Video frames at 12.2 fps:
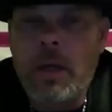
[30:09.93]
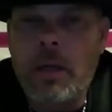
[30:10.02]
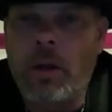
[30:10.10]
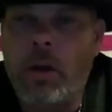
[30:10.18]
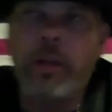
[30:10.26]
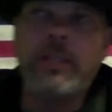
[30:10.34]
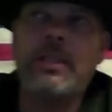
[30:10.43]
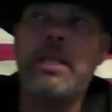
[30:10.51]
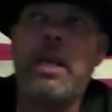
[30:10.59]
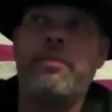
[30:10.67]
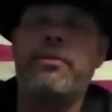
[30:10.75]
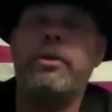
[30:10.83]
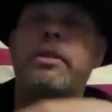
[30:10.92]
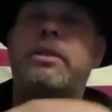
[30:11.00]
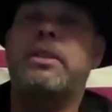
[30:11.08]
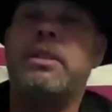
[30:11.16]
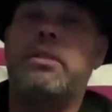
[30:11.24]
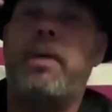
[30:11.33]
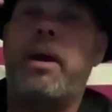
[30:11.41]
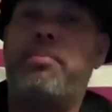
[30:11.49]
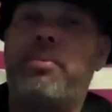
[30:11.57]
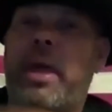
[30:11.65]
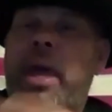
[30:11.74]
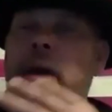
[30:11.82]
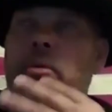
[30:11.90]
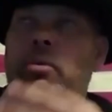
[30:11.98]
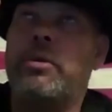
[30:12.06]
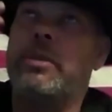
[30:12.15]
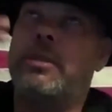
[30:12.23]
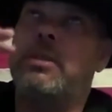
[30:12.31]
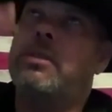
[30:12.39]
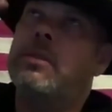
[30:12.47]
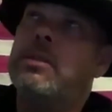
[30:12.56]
Let's say for instance, my plant was